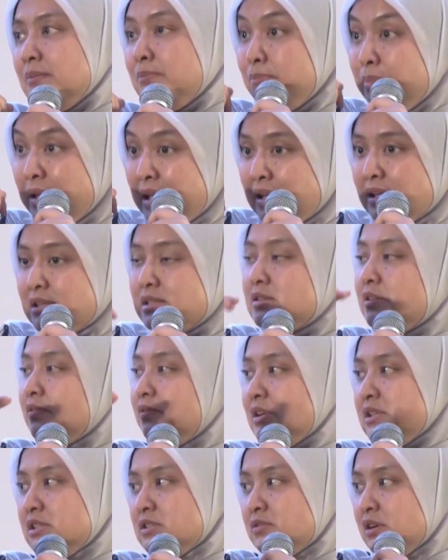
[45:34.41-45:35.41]
because of
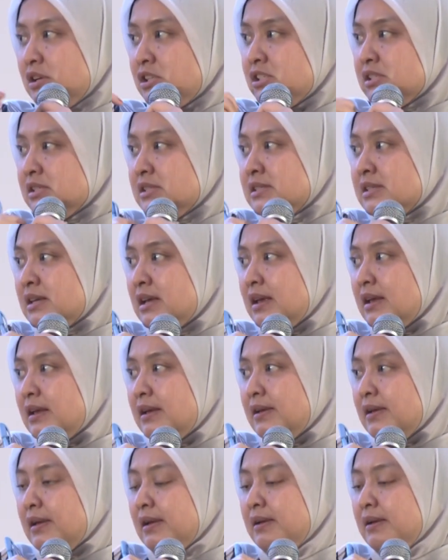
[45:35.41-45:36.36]
the structures. Yeah.